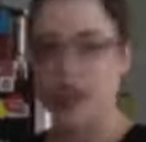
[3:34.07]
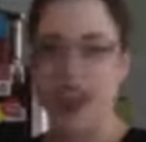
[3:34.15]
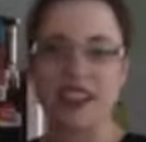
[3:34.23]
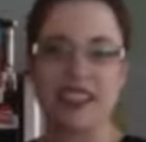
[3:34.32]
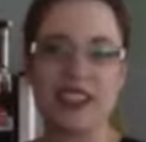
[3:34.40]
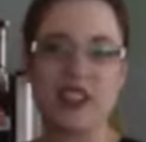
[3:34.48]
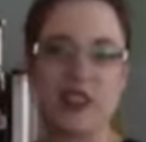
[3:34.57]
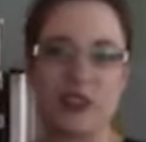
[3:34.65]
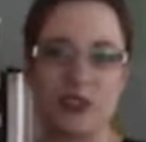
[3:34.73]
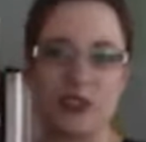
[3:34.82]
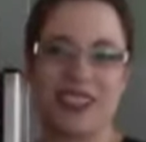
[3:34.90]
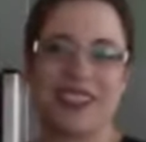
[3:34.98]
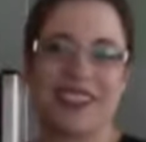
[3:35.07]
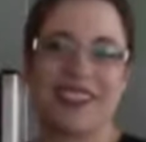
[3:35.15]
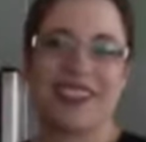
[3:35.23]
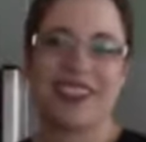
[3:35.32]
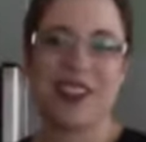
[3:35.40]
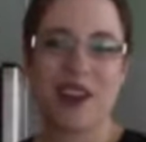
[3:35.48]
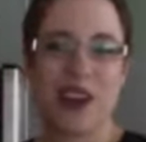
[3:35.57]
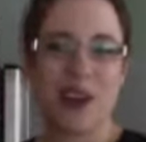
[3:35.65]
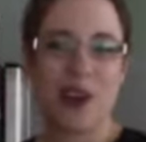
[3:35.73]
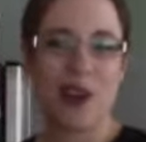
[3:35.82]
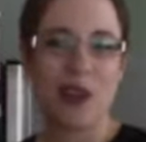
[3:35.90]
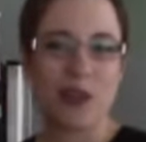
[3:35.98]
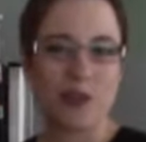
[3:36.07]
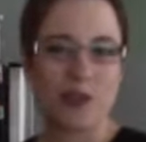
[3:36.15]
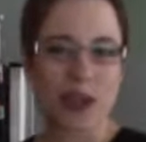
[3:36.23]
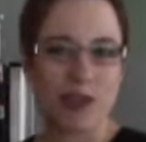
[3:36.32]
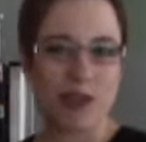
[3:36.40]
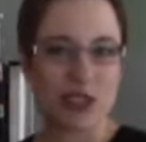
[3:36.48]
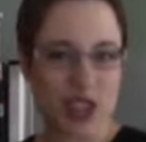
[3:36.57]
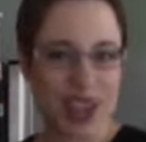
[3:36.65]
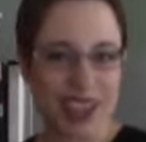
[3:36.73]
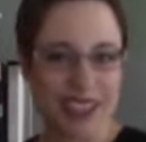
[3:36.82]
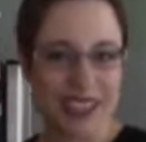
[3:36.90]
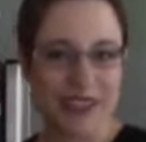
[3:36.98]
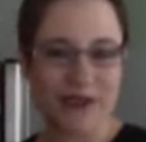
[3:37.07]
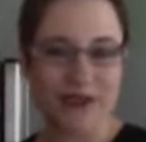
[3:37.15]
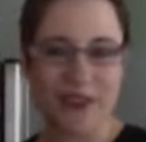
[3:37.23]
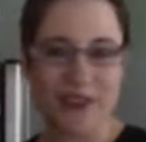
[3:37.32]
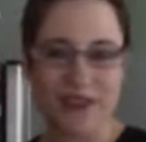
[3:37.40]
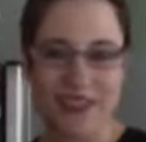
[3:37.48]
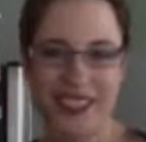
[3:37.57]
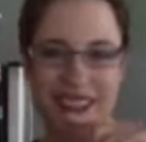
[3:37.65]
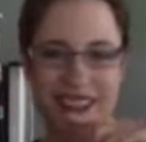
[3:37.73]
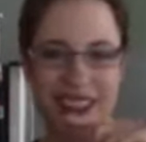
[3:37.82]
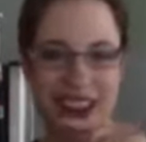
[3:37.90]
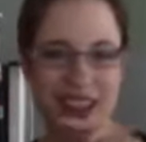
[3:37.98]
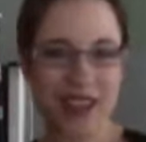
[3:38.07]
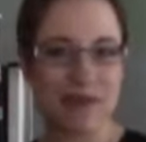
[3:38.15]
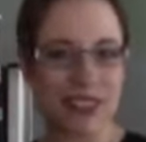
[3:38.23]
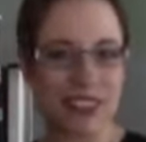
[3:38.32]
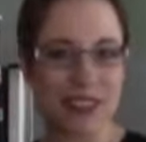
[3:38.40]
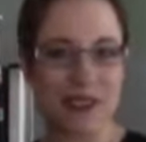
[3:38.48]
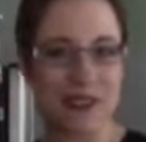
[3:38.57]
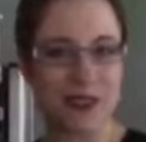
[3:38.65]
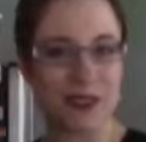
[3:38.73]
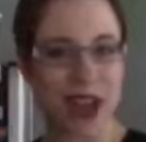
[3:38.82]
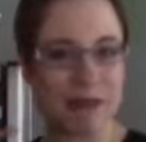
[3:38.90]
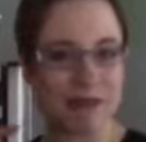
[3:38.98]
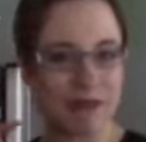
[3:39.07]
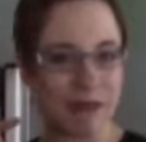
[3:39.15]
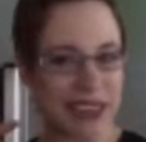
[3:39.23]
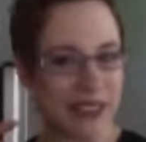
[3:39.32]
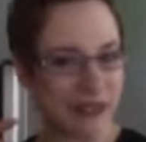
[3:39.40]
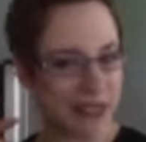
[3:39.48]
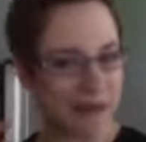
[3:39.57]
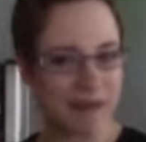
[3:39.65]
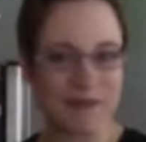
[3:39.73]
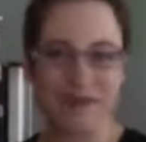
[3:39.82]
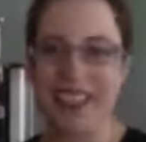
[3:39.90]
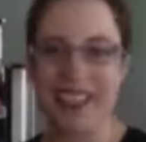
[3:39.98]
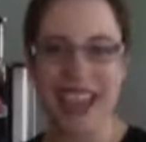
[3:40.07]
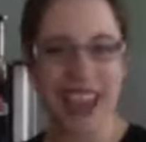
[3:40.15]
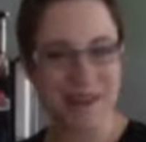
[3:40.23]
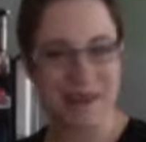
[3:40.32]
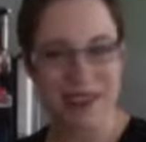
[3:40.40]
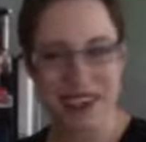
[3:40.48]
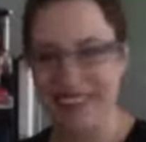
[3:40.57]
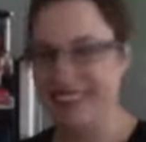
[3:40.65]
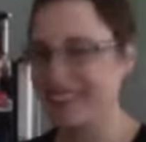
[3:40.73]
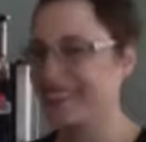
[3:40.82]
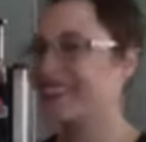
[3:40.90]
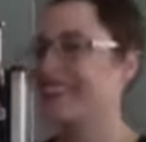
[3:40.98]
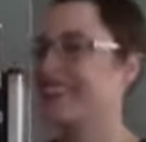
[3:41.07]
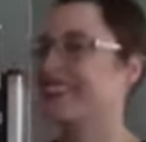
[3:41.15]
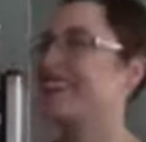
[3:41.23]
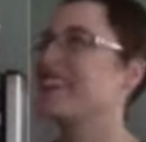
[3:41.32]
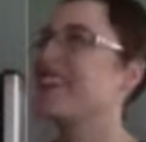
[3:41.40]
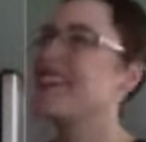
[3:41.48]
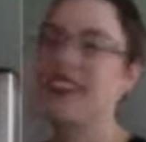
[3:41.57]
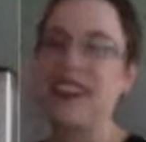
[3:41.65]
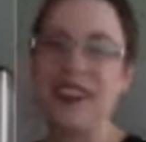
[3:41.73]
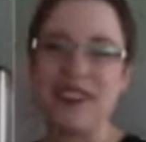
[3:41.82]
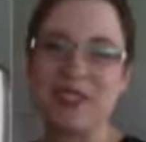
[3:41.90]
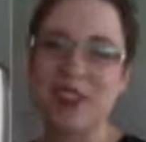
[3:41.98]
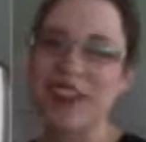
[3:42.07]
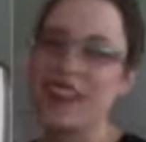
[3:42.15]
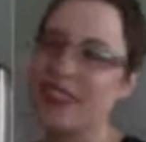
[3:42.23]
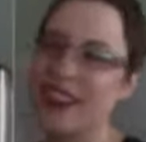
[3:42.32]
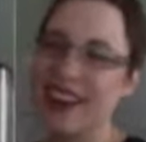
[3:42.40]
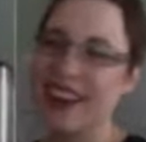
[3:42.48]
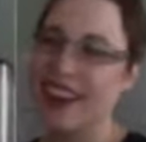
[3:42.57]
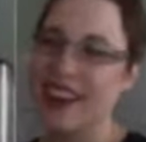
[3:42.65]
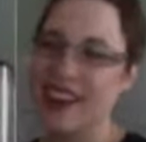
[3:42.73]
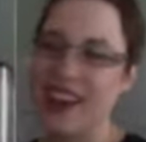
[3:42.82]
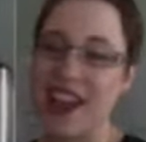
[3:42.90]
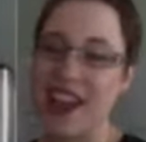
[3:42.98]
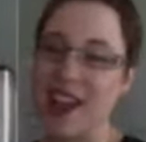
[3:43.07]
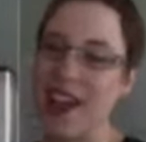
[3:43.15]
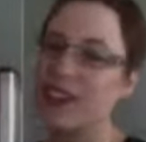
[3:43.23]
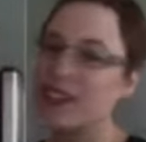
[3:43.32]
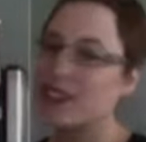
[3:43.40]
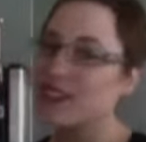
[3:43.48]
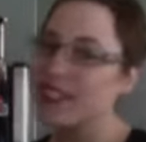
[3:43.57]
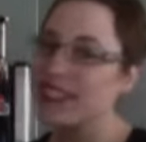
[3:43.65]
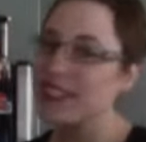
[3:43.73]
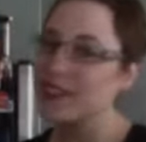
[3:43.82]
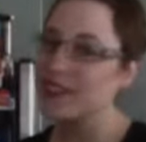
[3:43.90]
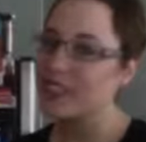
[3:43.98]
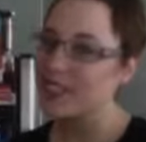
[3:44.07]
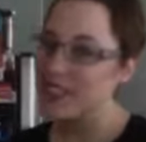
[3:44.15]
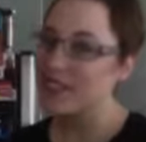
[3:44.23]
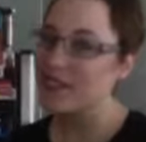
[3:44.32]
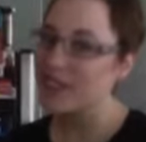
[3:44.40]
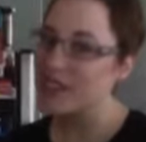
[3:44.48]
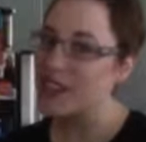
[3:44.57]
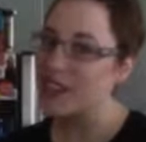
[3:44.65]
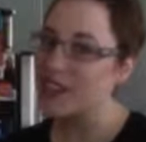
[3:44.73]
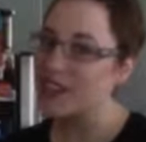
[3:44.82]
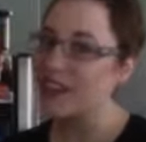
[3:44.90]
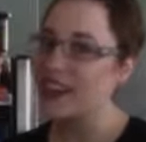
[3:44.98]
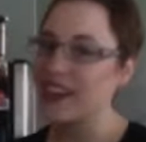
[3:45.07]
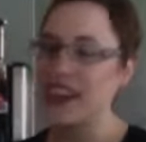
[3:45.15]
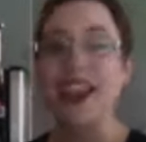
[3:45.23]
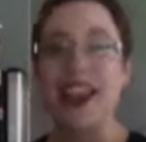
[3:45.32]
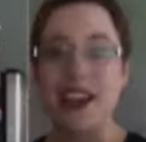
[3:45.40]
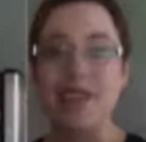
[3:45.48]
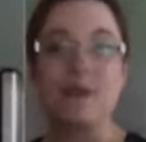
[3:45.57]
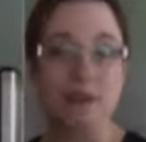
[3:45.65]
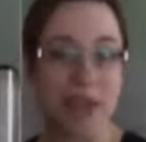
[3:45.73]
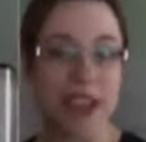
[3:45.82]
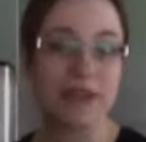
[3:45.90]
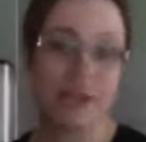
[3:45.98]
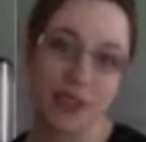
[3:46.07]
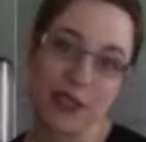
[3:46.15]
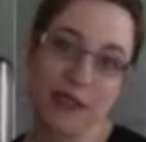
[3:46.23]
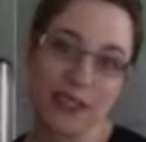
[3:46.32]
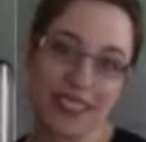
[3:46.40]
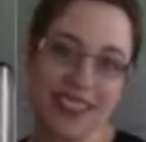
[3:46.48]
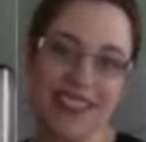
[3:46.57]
I did all the prep shots in front of this tiny piece of crap mini flip camera. I'm trying very hard. I actually have studied video and I have made films,